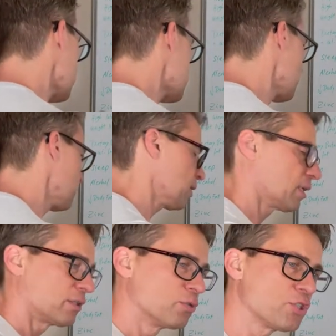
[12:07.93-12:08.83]
some
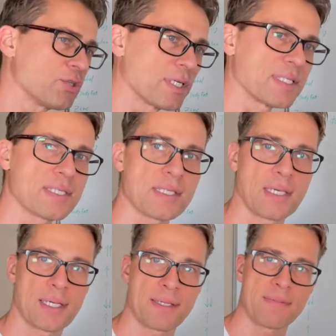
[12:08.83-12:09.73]
uh, nutrients.
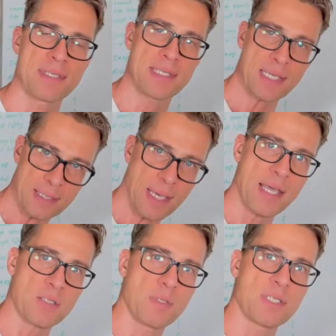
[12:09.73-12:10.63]
Uh, zinc
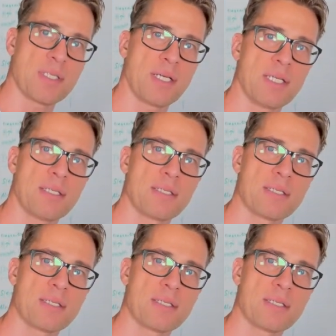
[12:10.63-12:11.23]
has been studied.